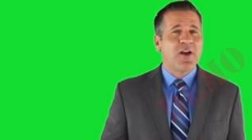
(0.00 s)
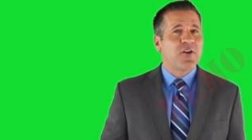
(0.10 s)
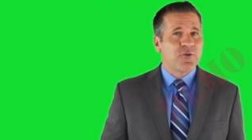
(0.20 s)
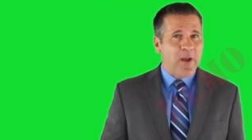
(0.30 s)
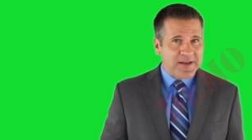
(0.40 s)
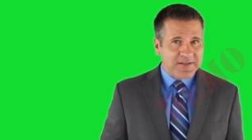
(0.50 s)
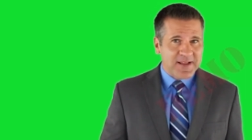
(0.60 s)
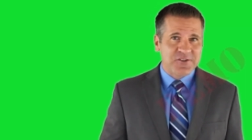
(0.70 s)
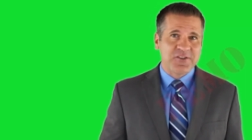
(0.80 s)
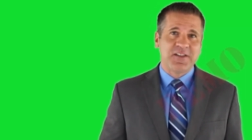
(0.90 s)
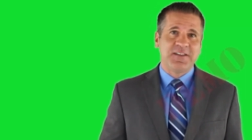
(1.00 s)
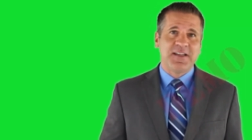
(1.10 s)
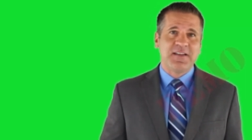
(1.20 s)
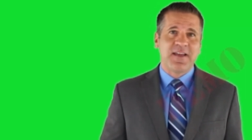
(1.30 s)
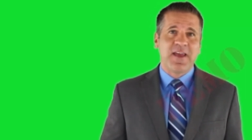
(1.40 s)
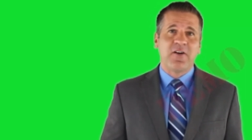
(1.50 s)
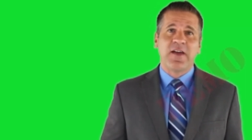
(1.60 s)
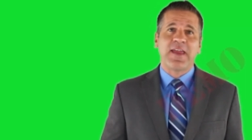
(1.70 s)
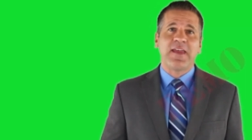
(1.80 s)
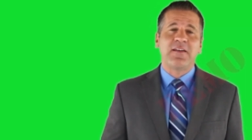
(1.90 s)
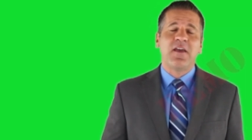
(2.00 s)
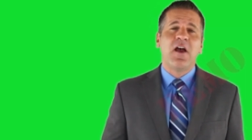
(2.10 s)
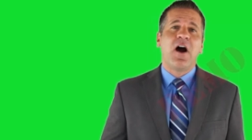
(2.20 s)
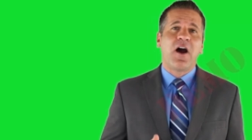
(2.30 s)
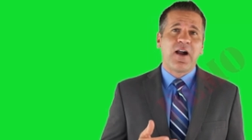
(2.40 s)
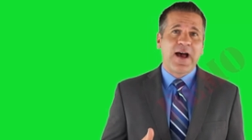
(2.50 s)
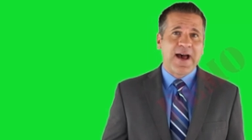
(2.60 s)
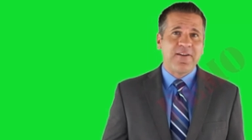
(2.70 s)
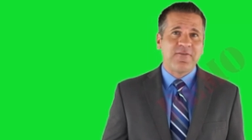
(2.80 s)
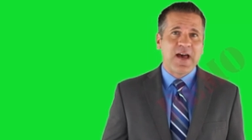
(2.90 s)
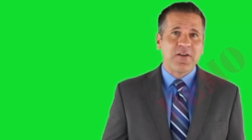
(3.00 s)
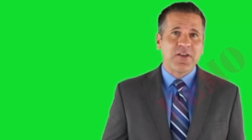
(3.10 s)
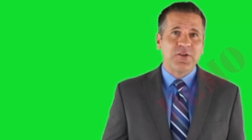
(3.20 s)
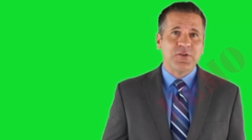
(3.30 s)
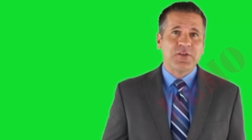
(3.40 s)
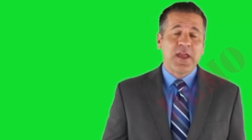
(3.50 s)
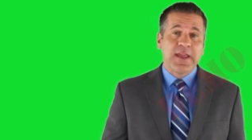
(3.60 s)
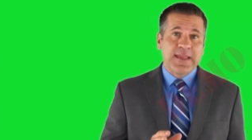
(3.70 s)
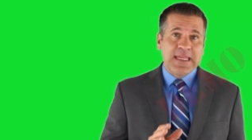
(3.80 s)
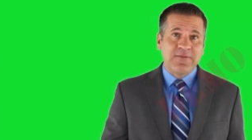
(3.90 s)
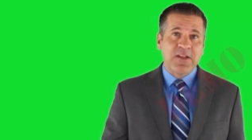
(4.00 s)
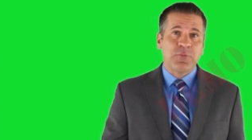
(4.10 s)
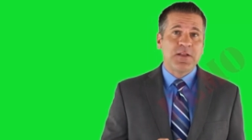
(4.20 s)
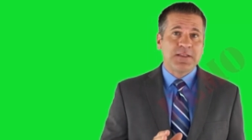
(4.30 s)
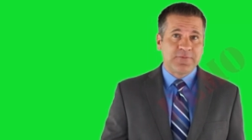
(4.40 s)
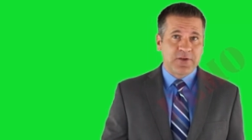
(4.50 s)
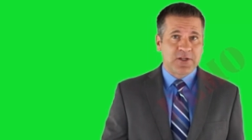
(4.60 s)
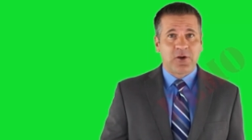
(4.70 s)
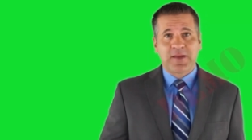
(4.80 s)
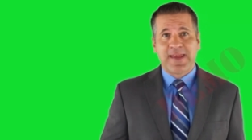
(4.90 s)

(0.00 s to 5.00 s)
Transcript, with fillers: great attention to detail, and our high values even with difficult